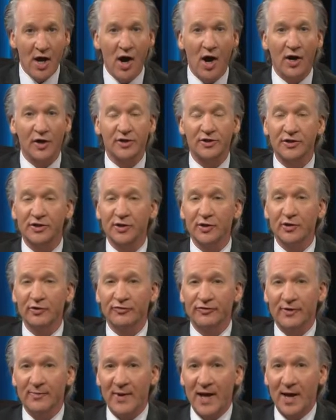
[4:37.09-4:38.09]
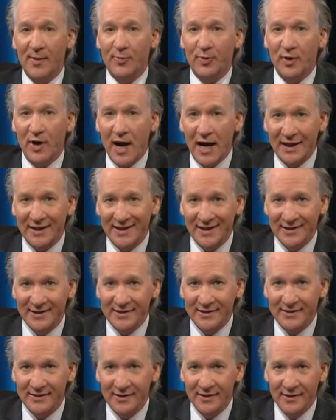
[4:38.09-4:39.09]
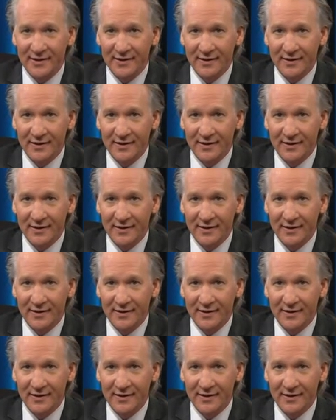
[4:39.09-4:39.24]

are sued for malpractice